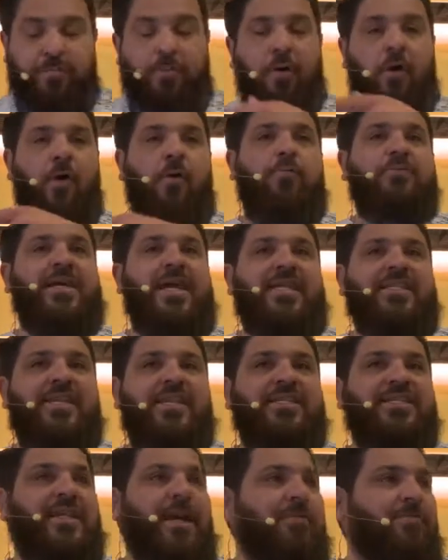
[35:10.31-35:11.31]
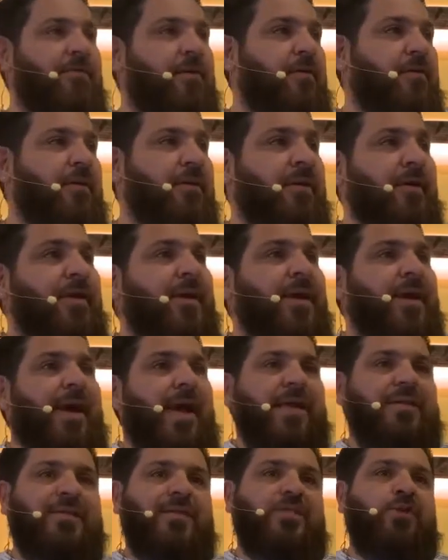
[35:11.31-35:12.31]
Paul takes it a step further
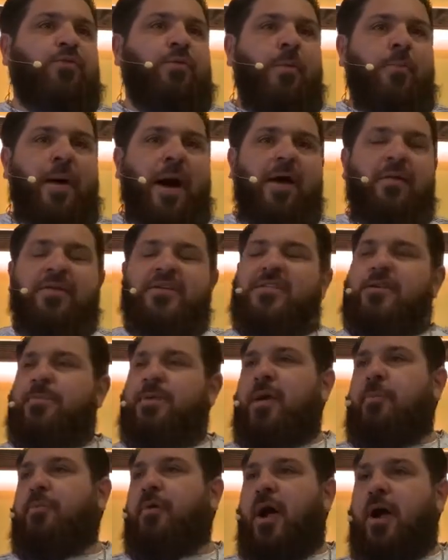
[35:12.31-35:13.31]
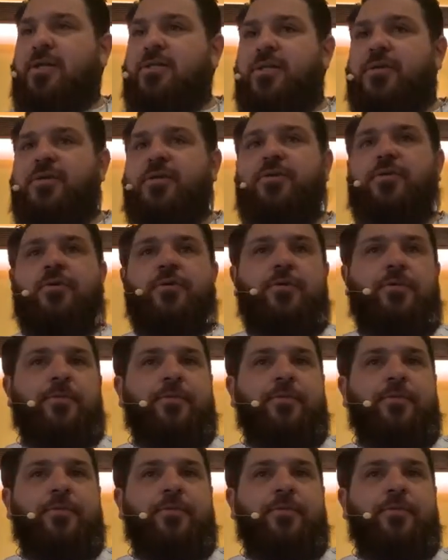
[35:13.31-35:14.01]
and says to rebel is to be a prostitute.